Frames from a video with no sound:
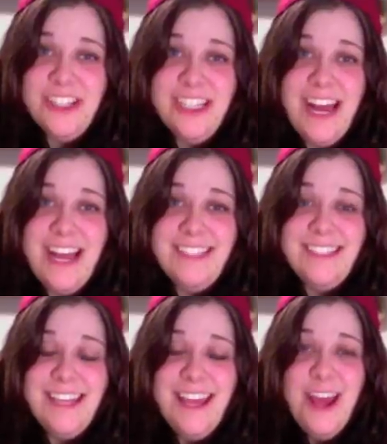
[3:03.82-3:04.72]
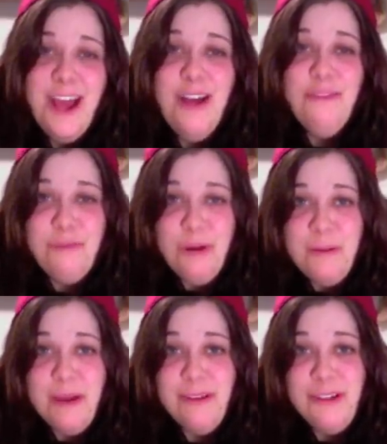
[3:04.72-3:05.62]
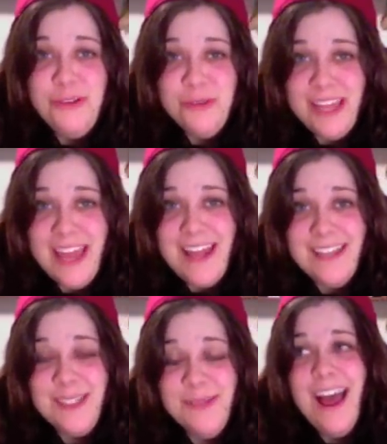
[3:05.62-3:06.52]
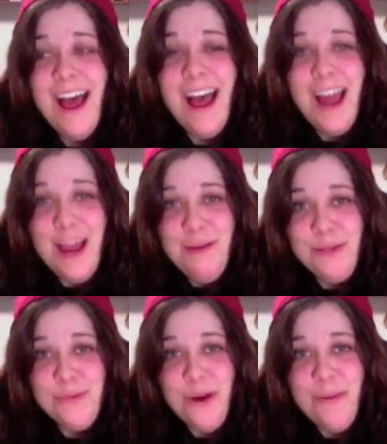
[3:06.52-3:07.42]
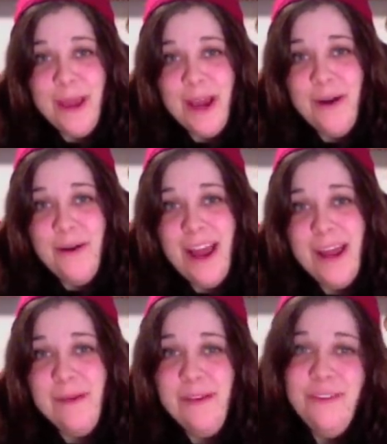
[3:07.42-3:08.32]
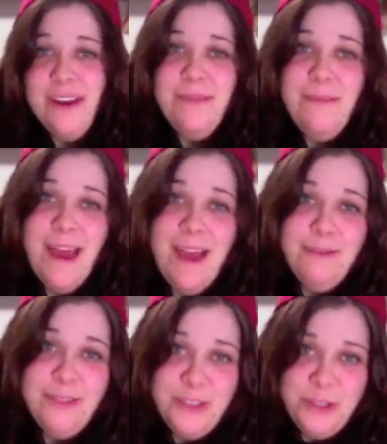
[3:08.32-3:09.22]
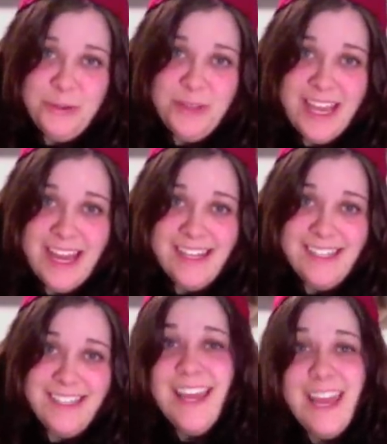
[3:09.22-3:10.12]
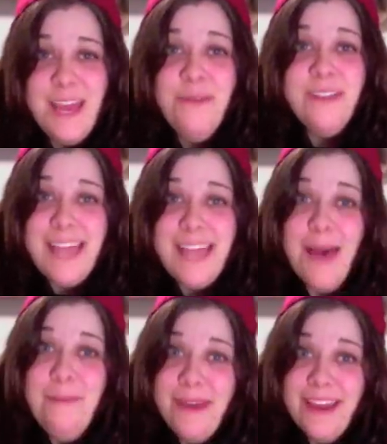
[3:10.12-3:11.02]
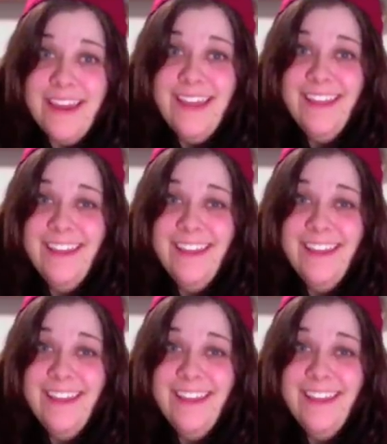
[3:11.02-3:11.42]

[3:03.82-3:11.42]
class of Romeo and Juliet. I was Romeo and my friend Matt was Juliet. It was epic.